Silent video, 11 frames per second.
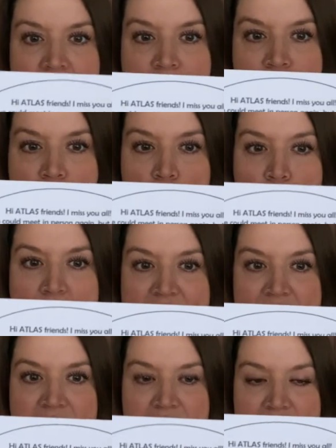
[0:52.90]

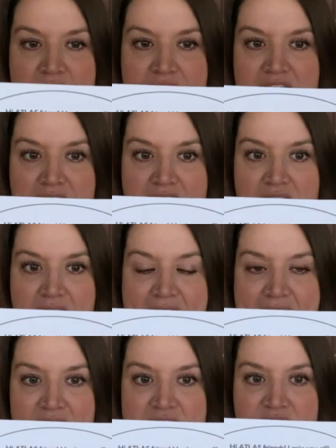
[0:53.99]
when the
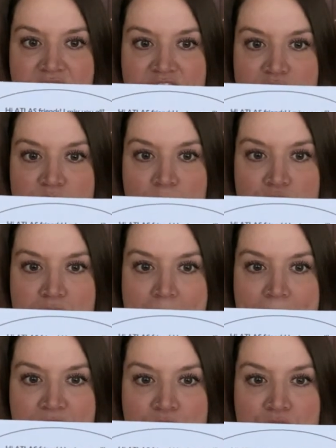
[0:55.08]
A.T.L.A.S videos will drop
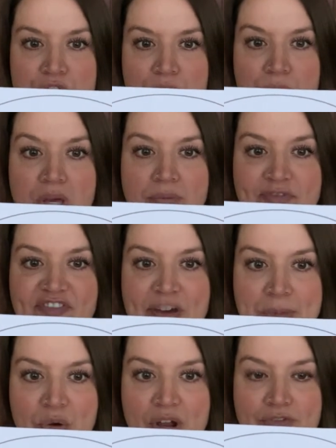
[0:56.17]
on YouTube,
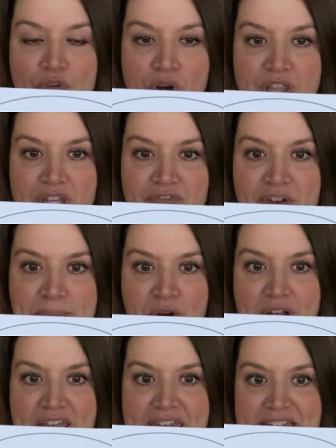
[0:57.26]
February 4th and
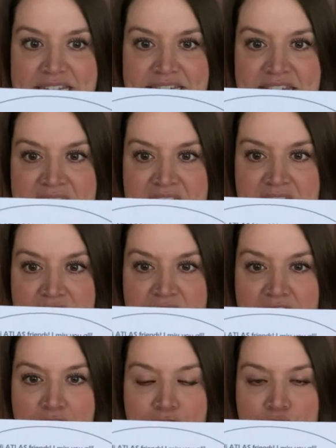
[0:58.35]
February 18th
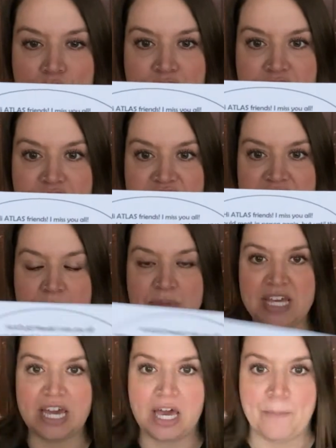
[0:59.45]
at 4:15
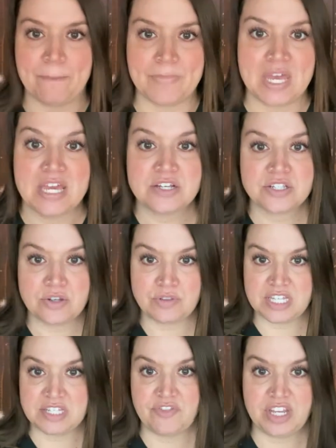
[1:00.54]
p.m. So
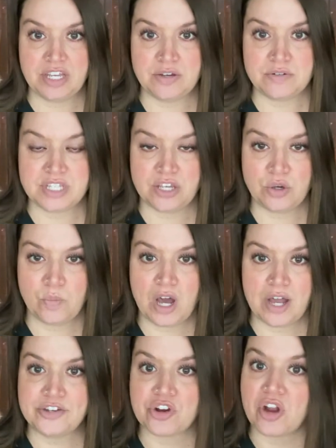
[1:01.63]
these videos that you
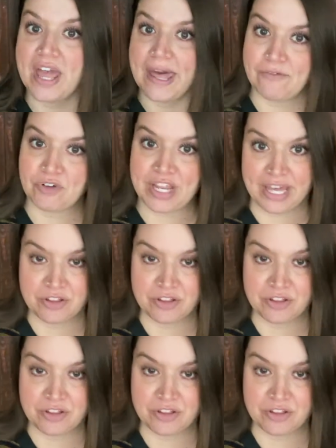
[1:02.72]
watch are every other